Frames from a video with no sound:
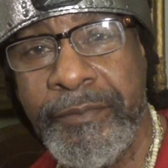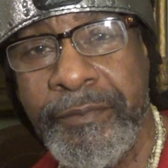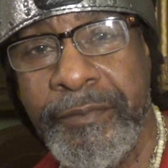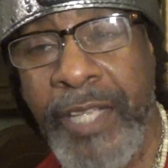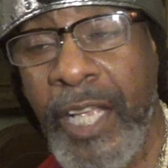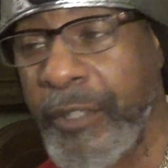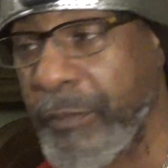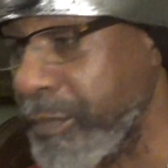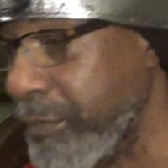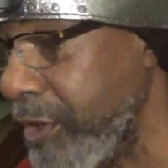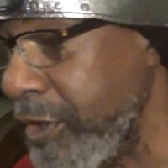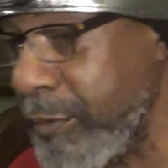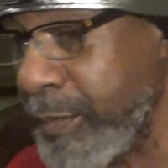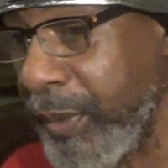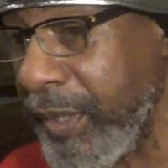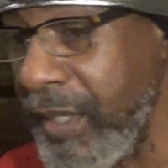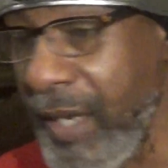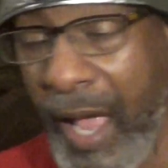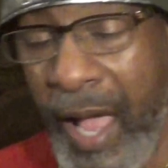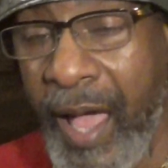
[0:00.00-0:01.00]
That means
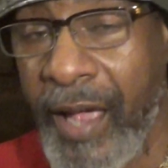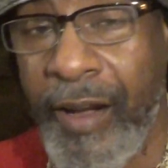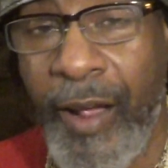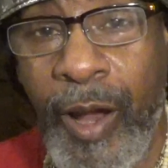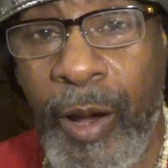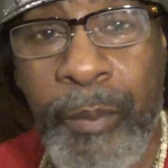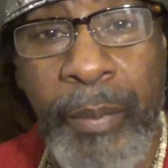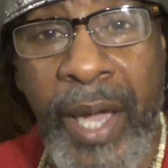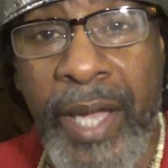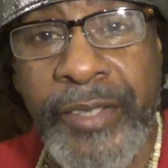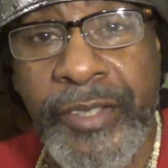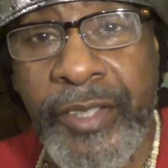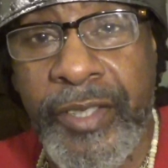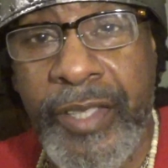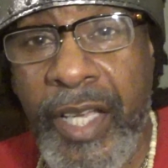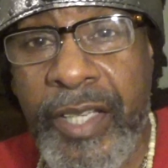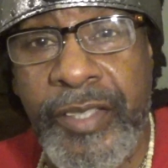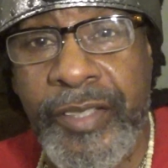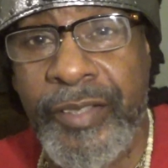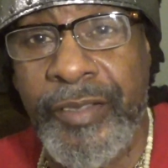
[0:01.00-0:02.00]
beyond our
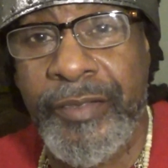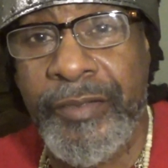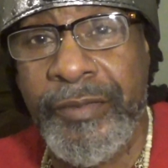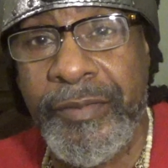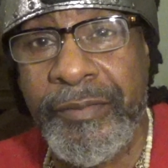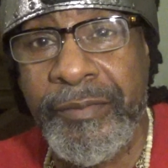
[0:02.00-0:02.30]
imagination.